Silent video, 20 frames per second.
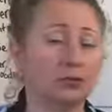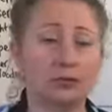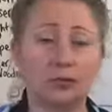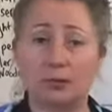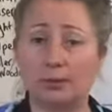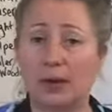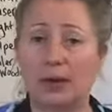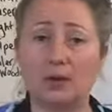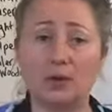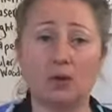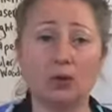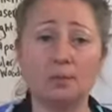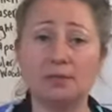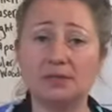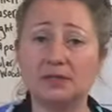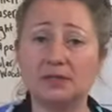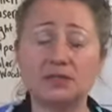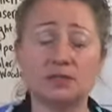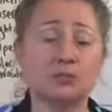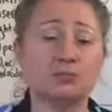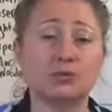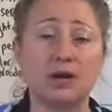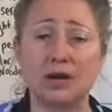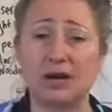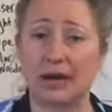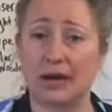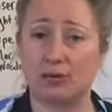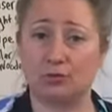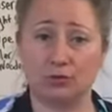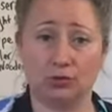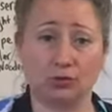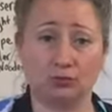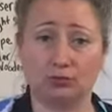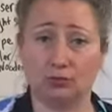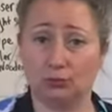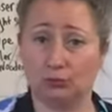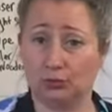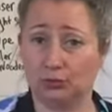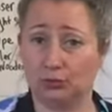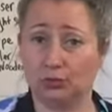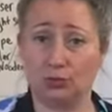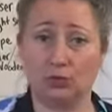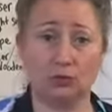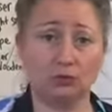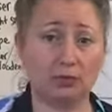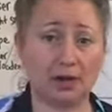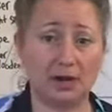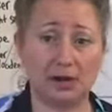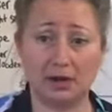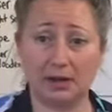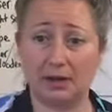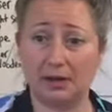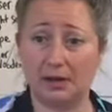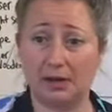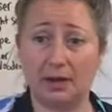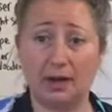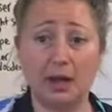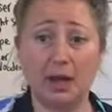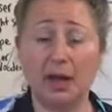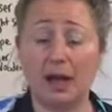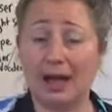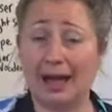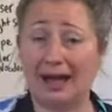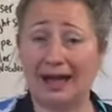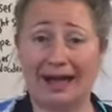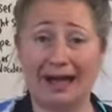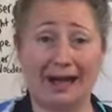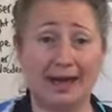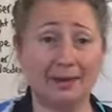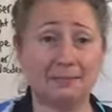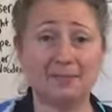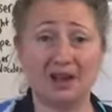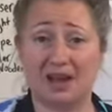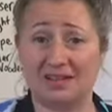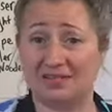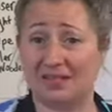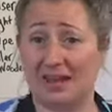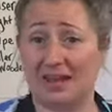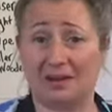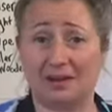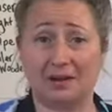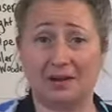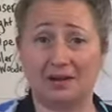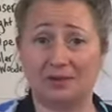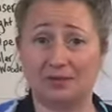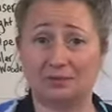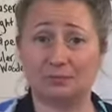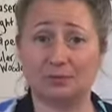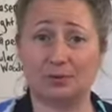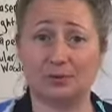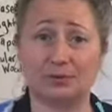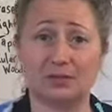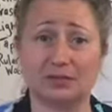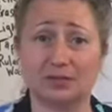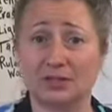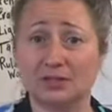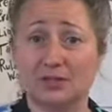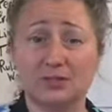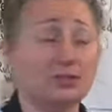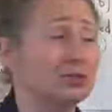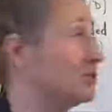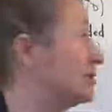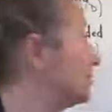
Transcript: by all means break out your ruler, go right ahead. I'm not that kind of person. As you can